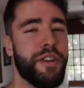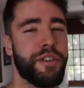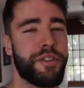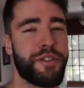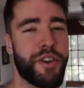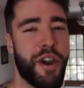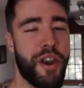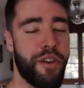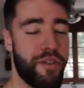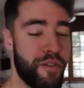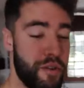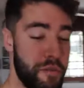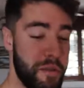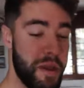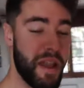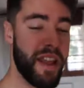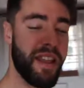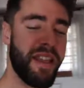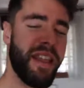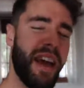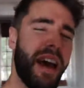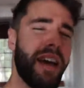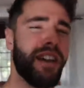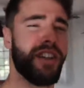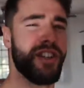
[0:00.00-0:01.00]
feel sorry for me.
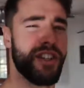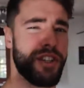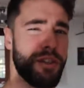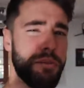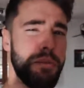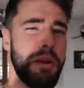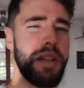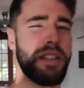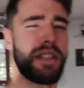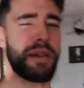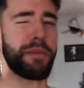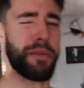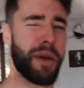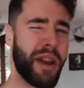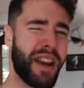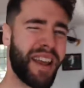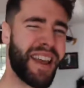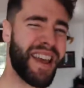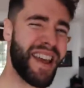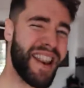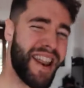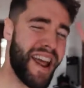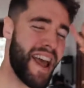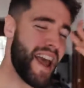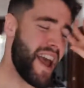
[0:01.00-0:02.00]
That just means I'm gonna
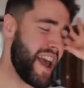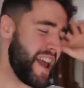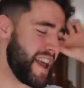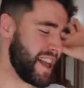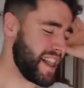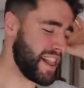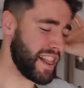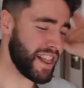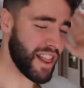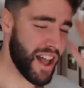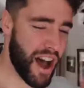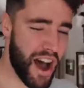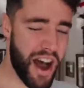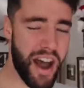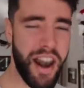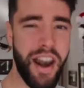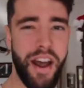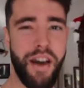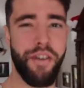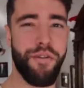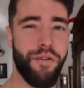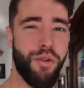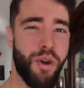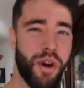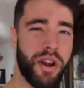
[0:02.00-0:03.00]
get a
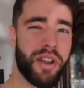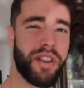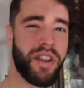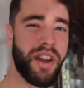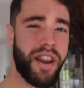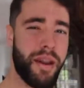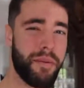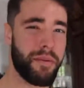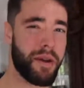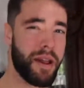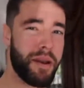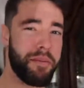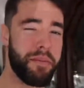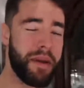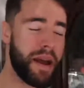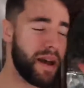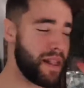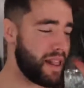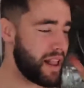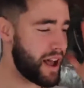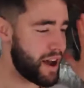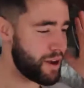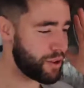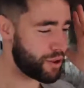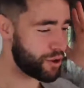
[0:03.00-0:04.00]
lot of work done. I'm gonna be
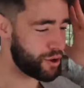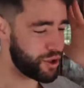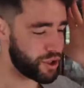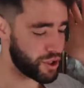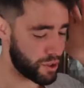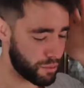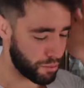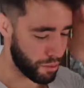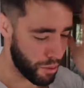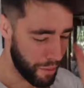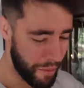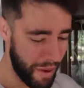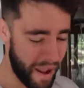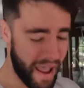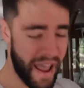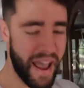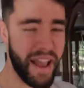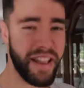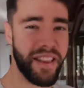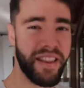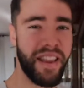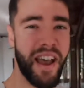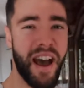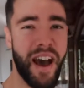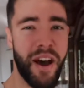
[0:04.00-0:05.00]
allowed to just put my
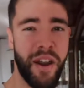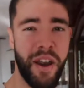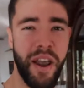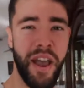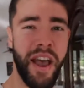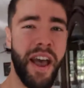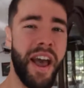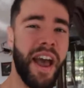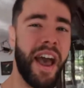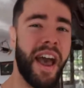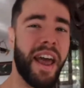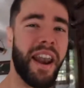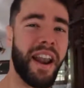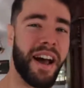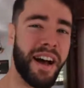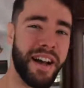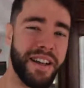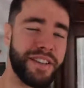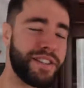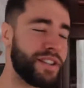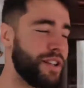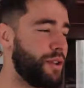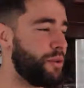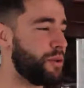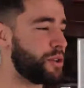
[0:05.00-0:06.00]
head down and
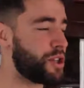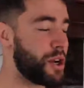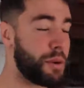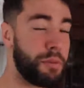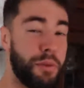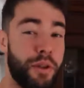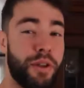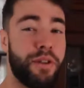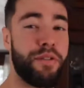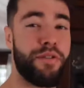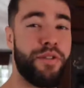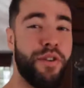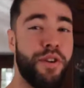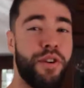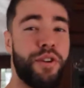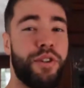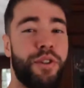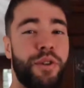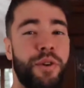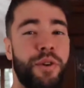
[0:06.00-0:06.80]
hustle, which I'm looking forward